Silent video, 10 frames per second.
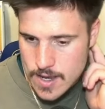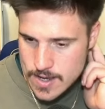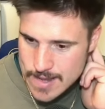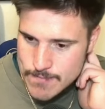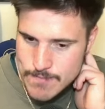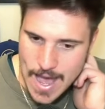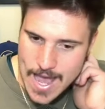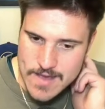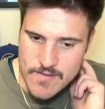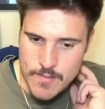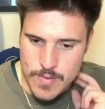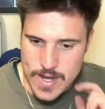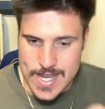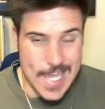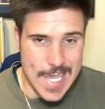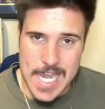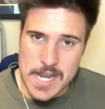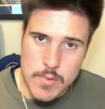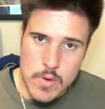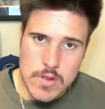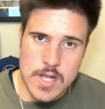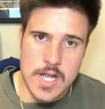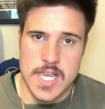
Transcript: he may have been gettable,